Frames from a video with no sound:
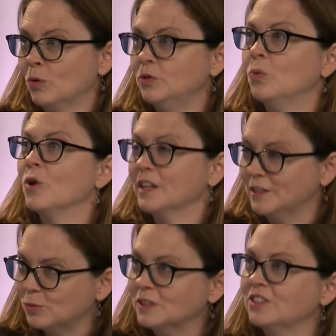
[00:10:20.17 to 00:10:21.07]
New
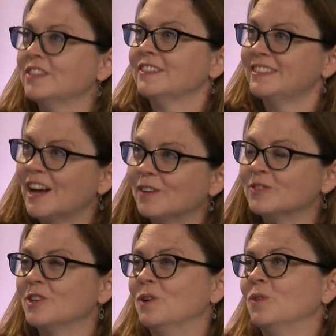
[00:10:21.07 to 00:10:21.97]
Orleans, which is itself
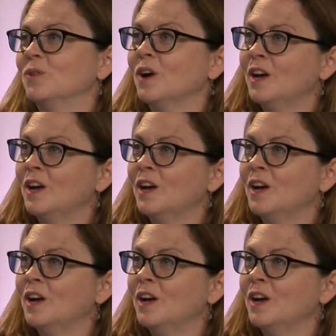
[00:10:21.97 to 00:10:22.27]
so